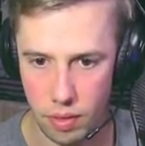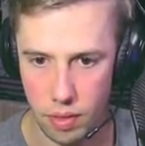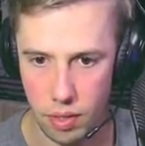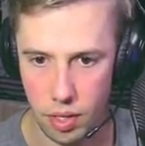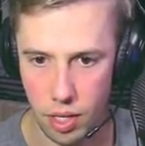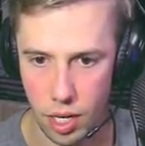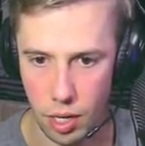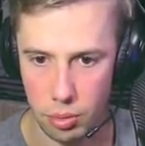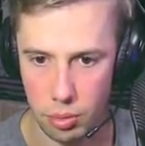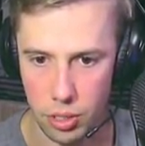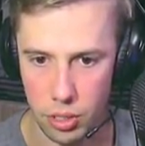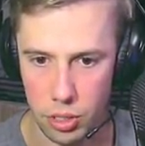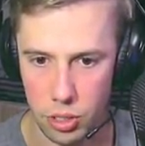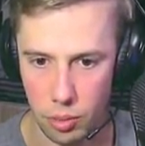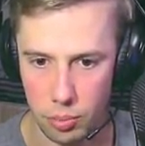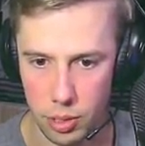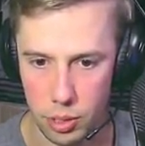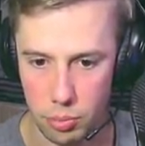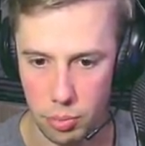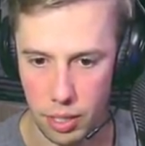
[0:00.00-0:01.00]
Can I please
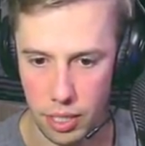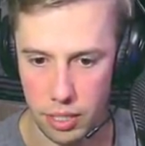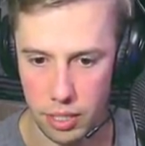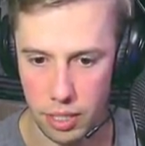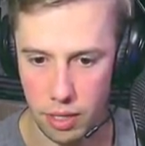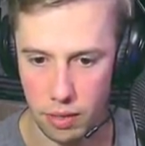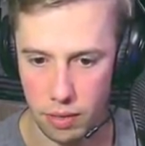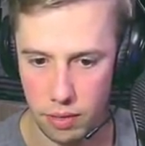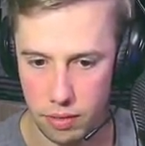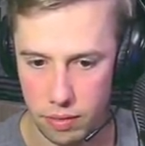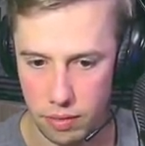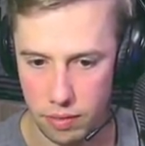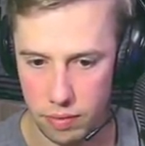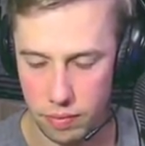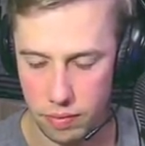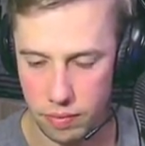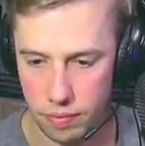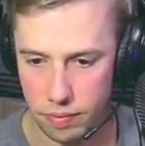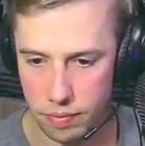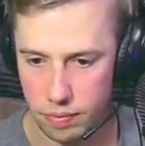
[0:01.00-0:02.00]
chop These this plant down?
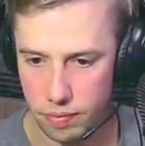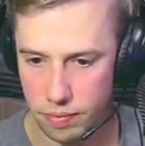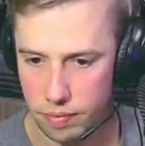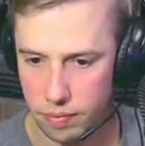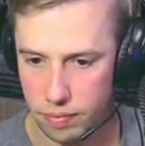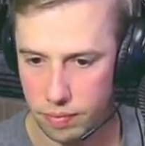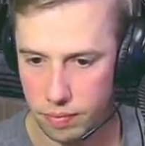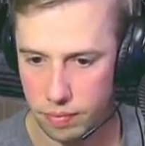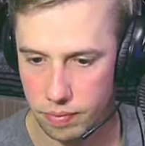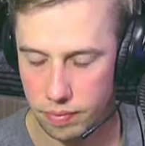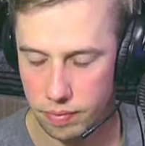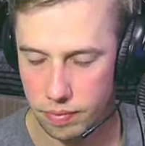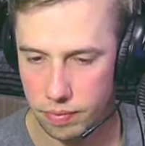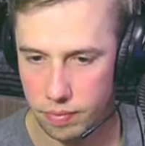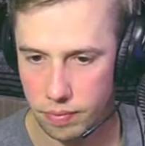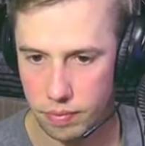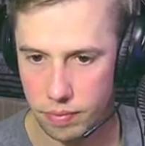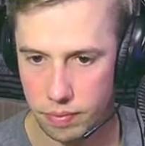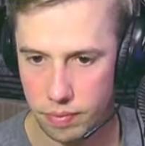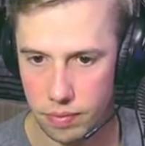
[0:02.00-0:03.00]
Plants are blocking the
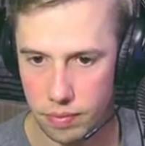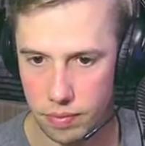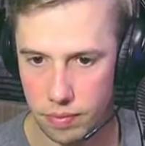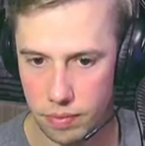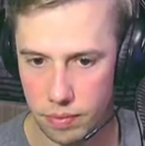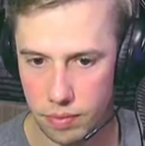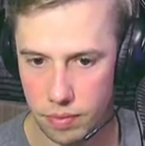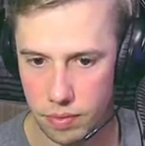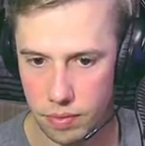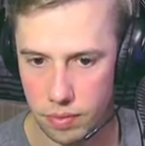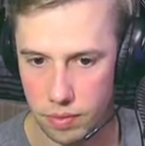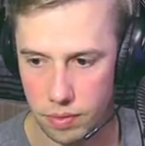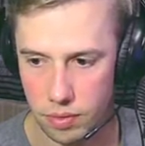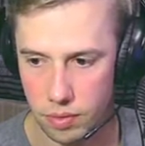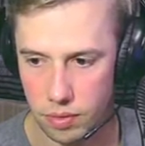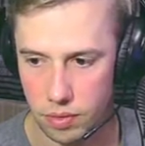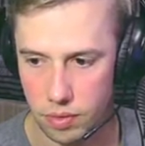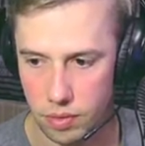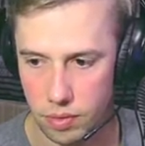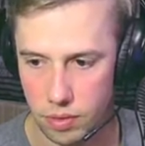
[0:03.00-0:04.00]
way.
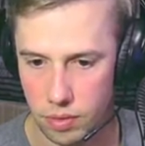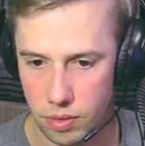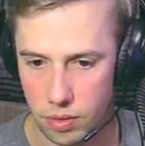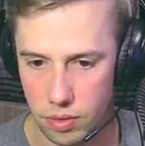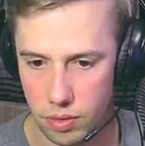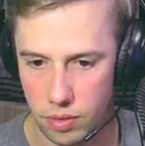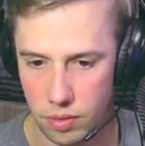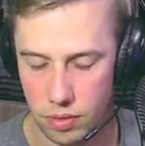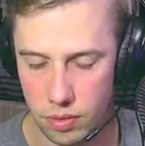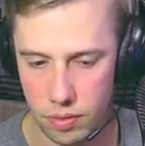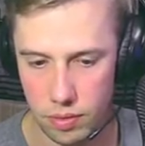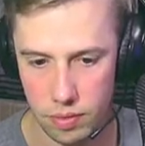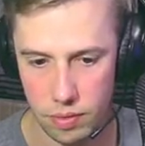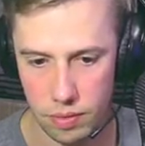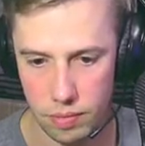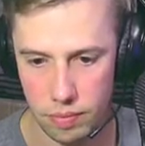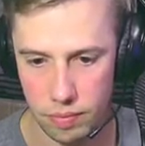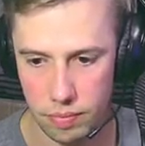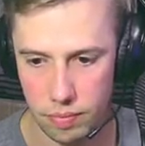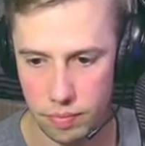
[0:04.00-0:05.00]
The way ahead is
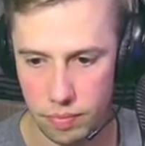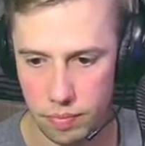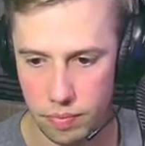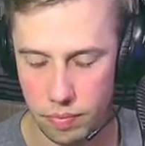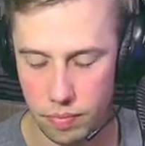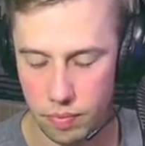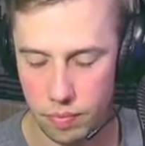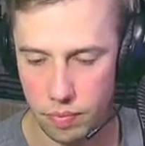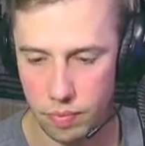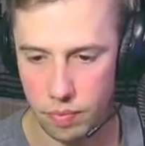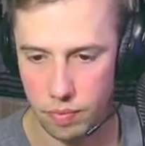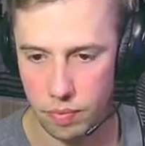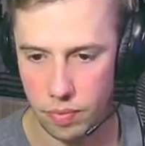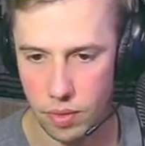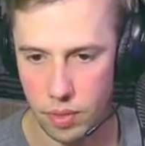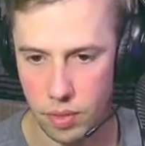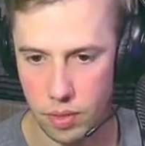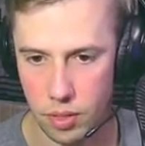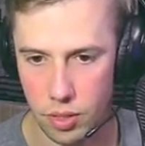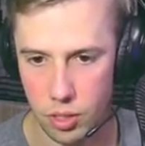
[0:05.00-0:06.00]
blocked by this
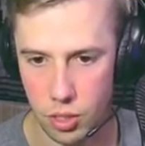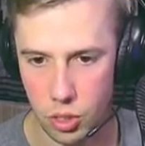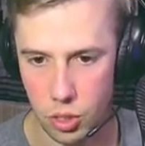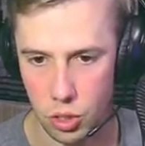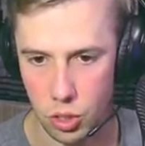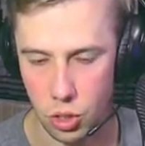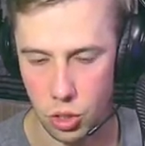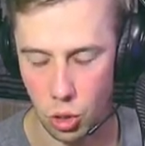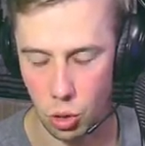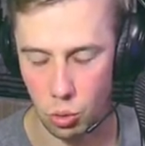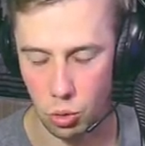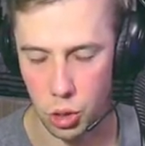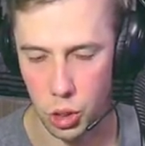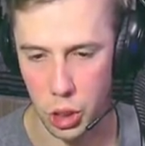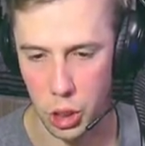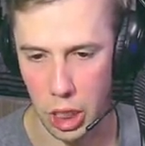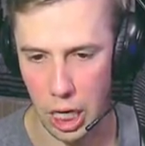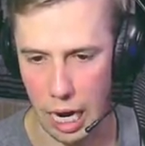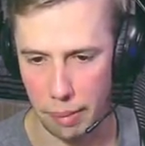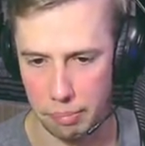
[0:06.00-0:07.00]
curious So
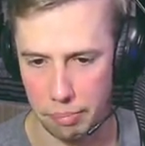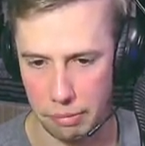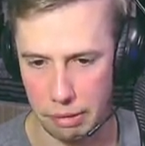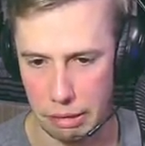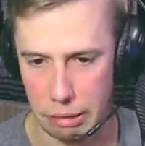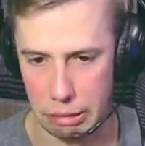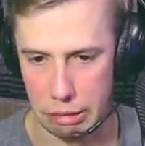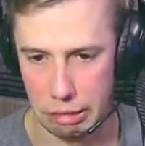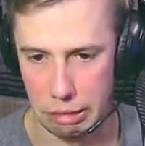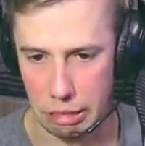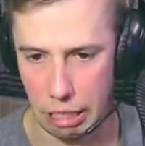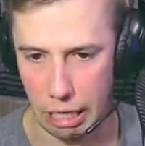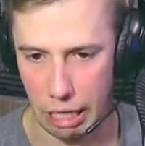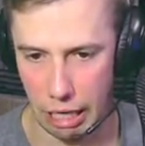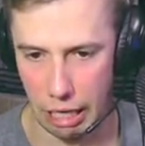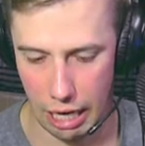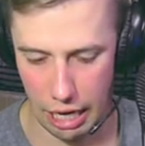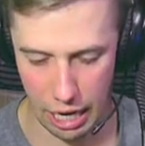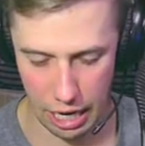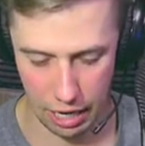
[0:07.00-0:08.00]
chop the
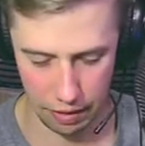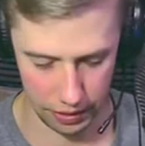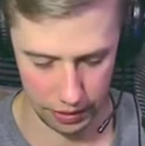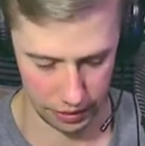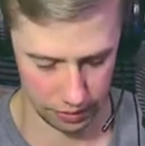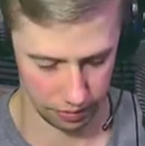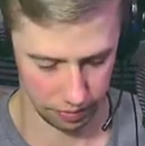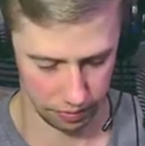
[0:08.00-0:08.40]
shit out of it.